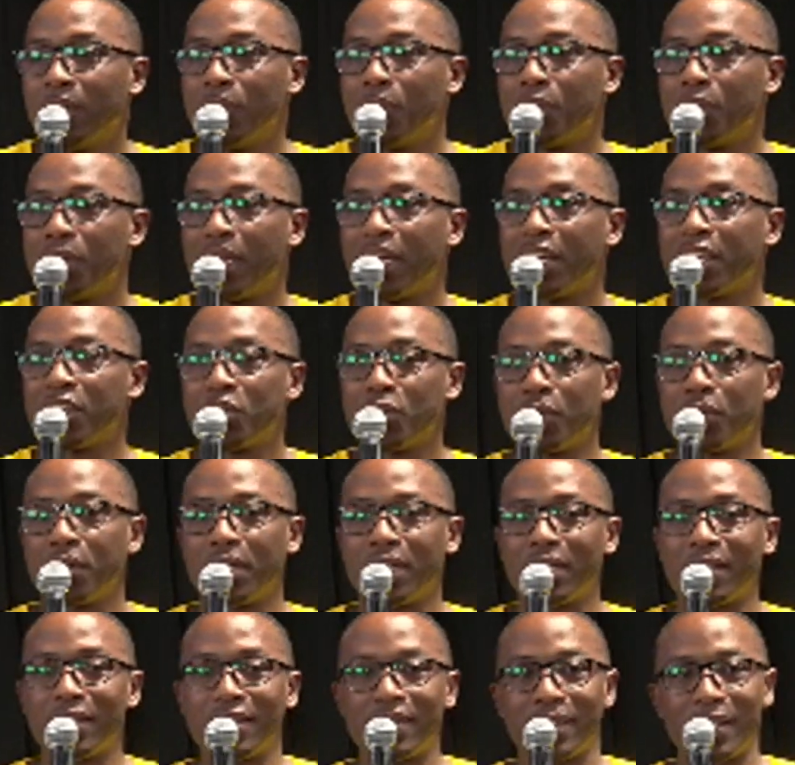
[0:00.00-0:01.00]
Would like to
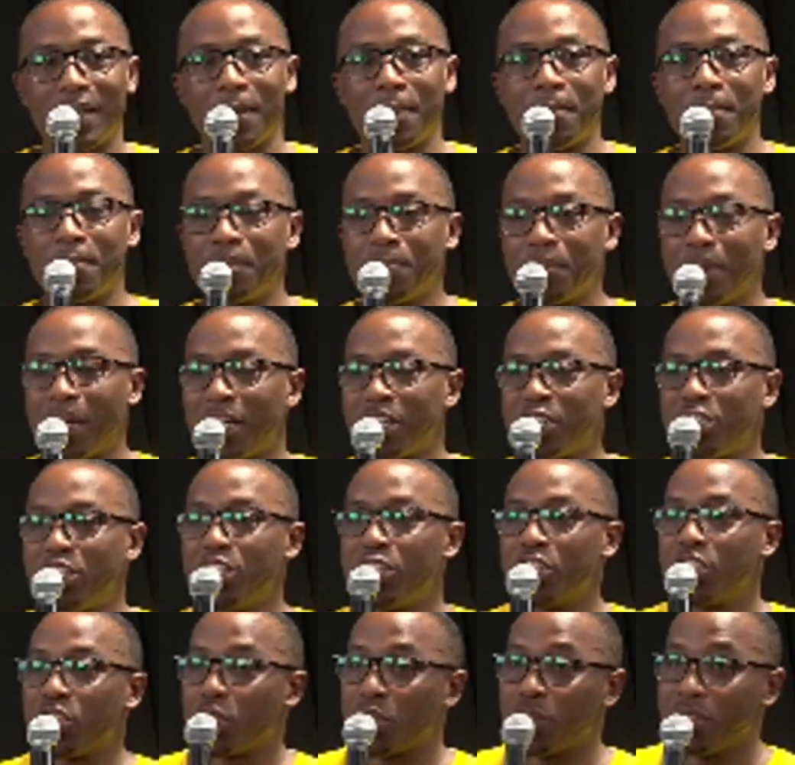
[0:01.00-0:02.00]
hear some
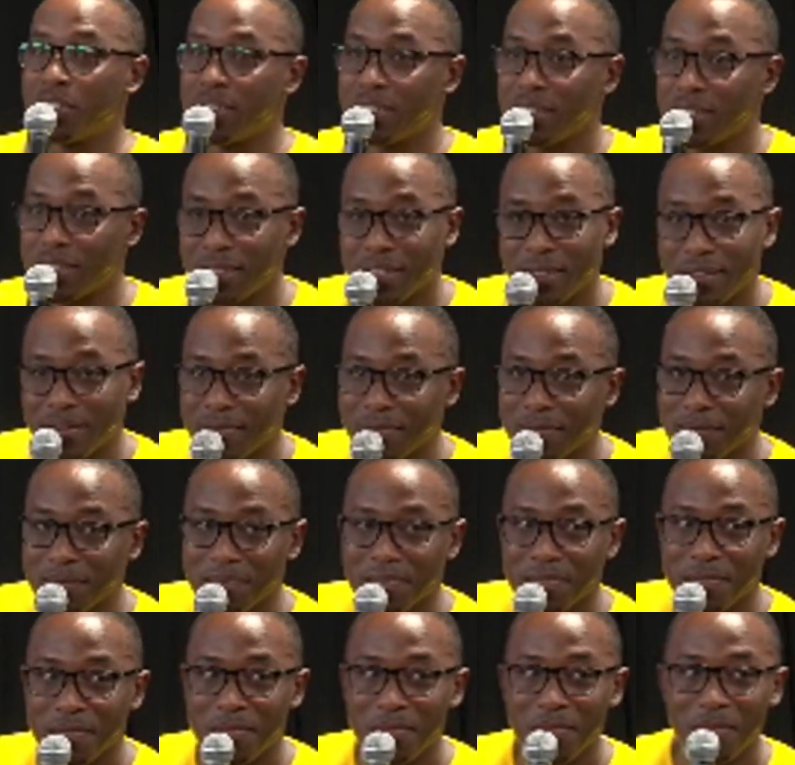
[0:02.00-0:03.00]
additions